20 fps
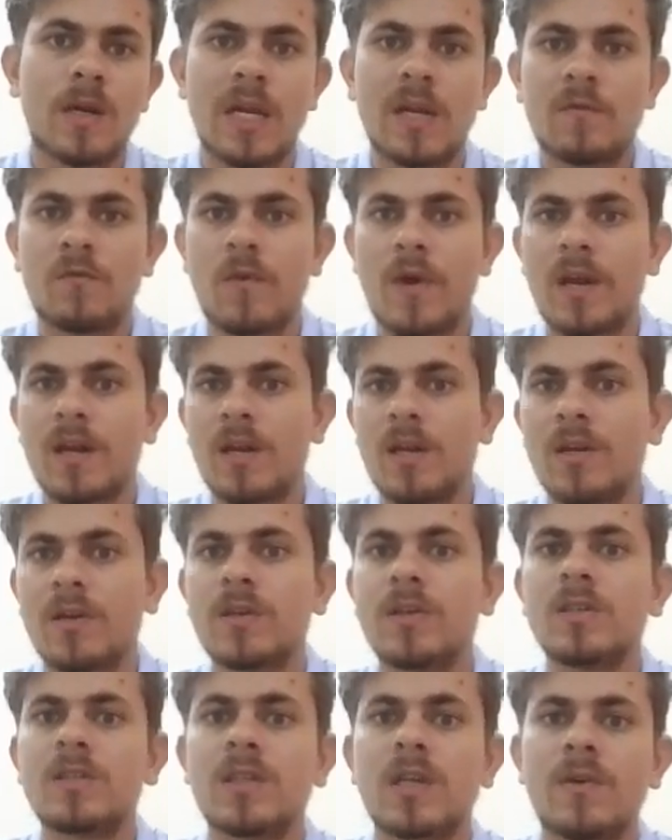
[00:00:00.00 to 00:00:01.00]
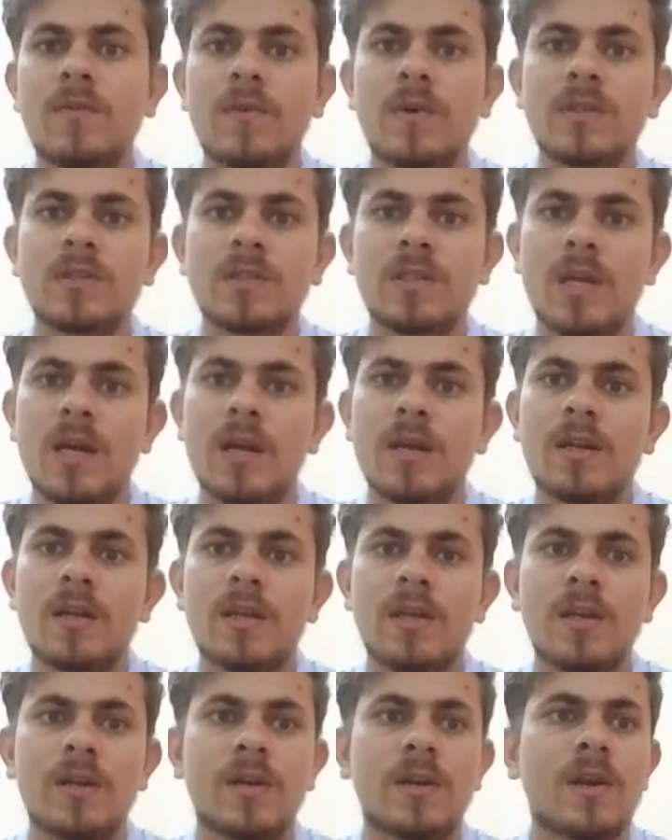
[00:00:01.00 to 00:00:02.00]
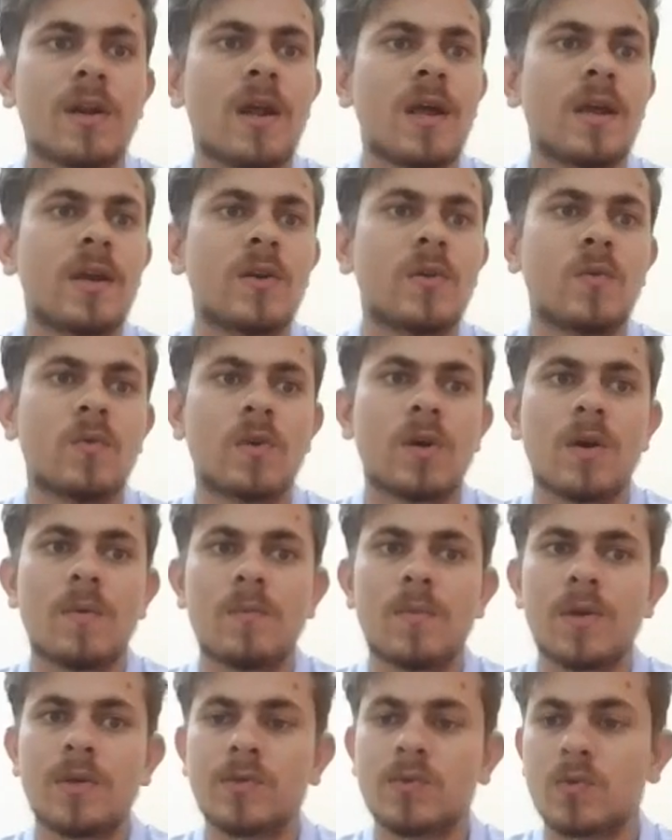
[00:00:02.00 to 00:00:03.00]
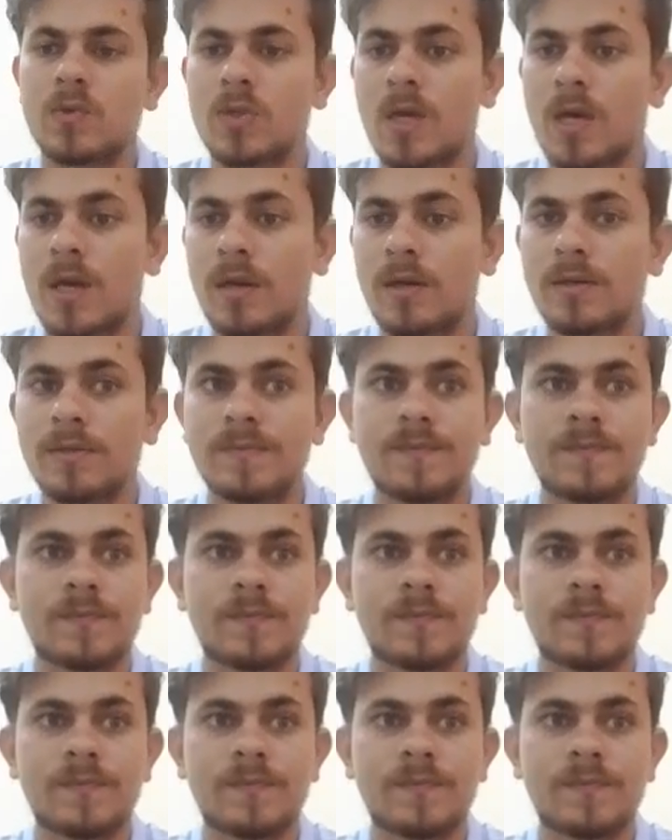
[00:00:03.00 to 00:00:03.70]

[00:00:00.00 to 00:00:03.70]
and finally discovers that he tried to commit suicide.